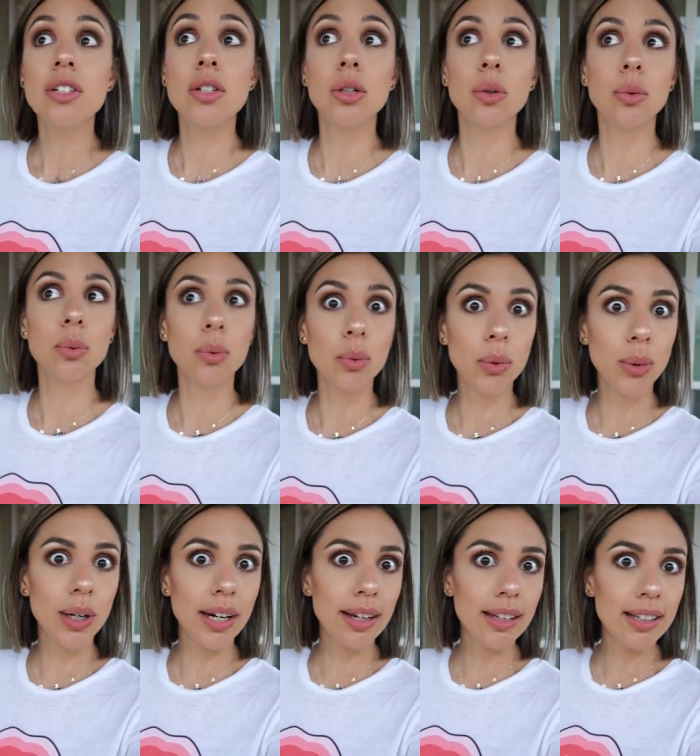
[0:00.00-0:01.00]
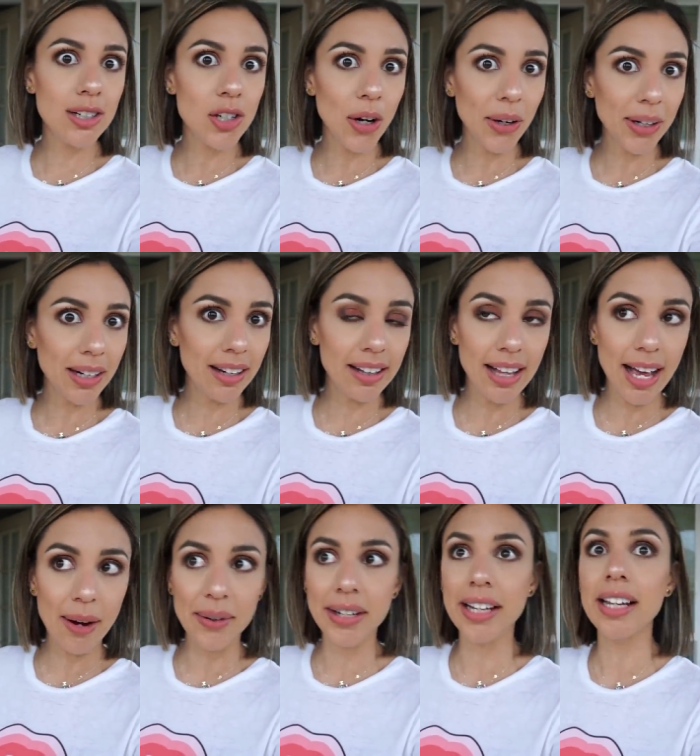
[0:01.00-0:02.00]
to really dark and
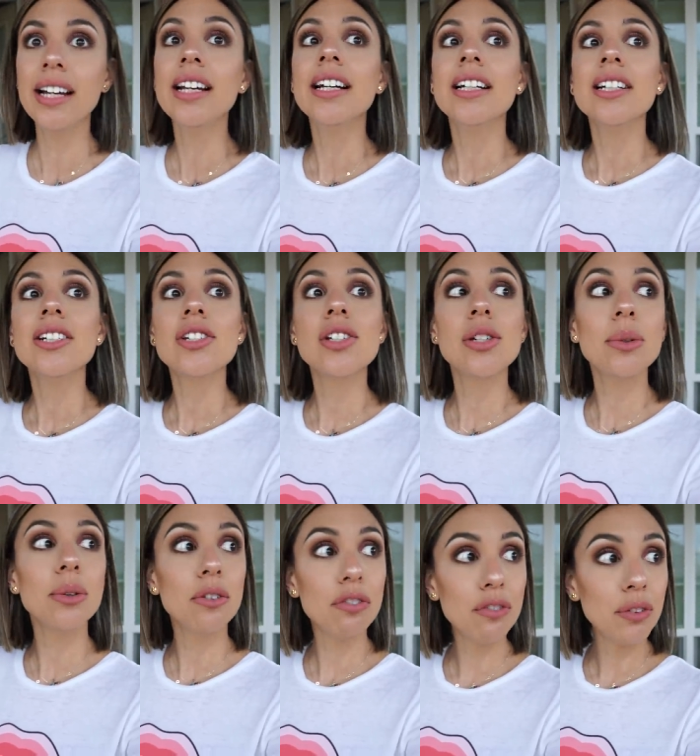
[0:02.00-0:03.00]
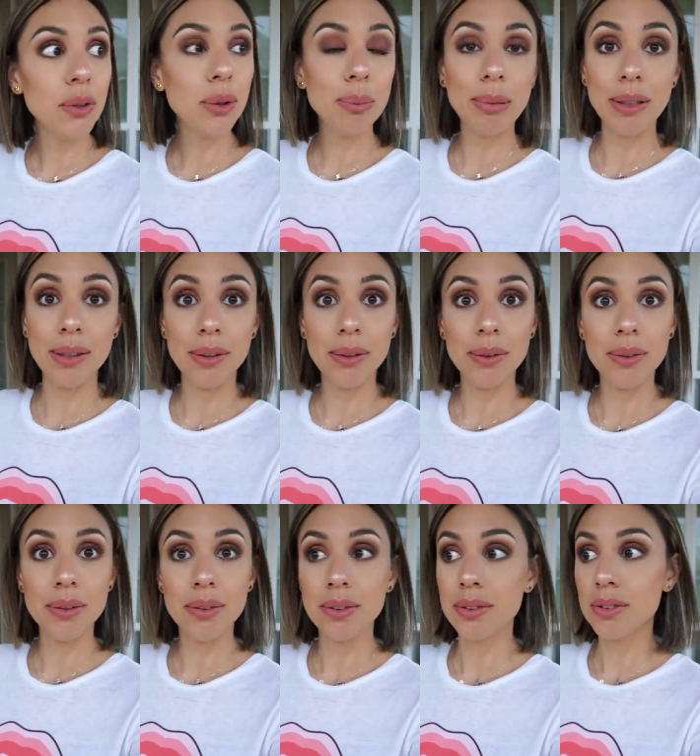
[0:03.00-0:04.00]
cloudy to a
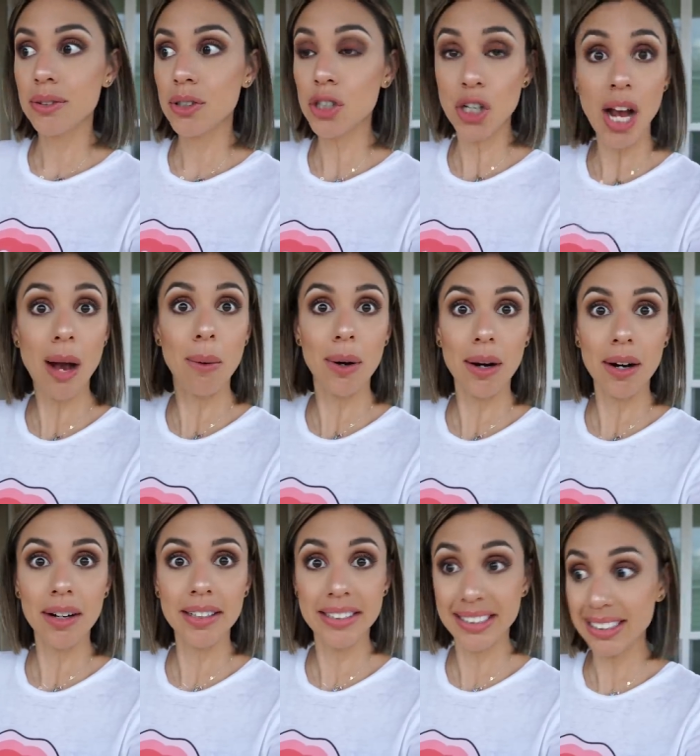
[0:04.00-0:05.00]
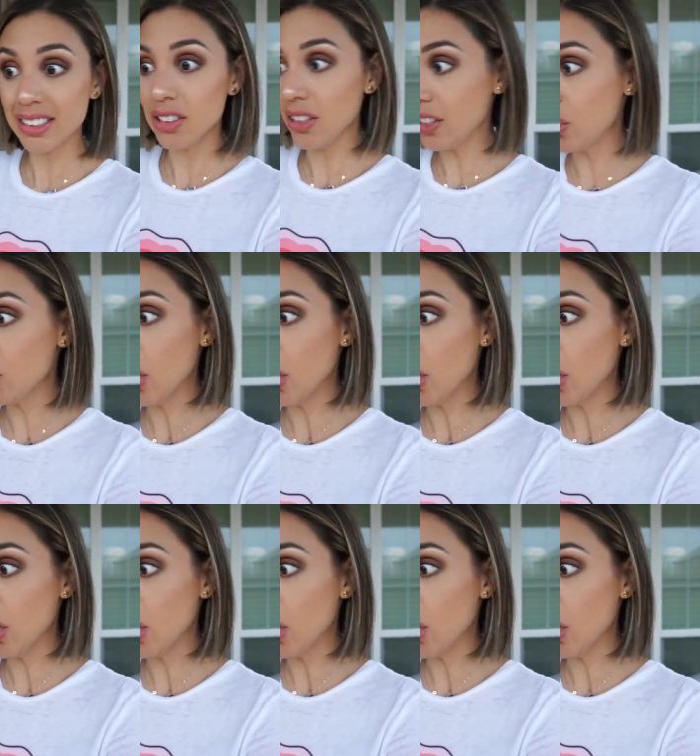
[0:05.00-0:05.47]
full-blown shower. It's it's